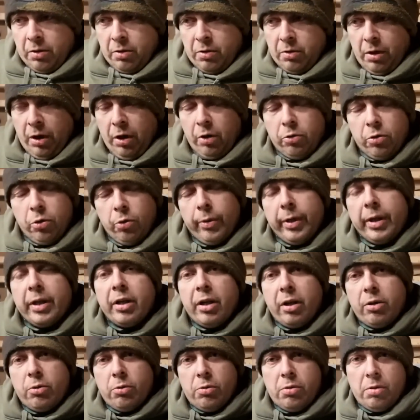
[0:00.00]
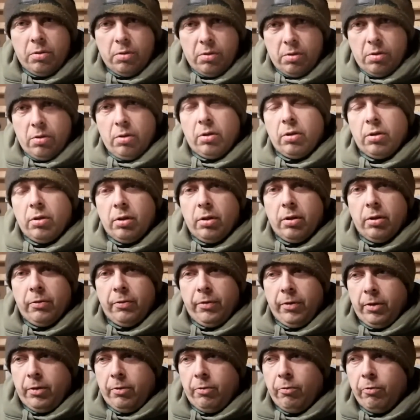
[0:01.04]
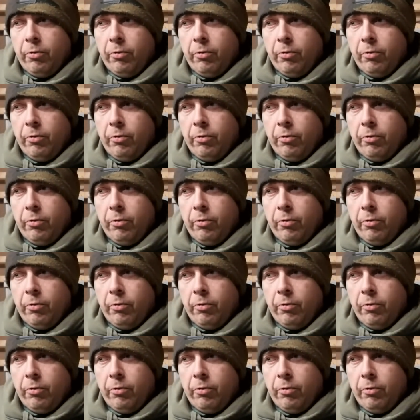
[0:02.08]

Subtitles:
So doing those sort of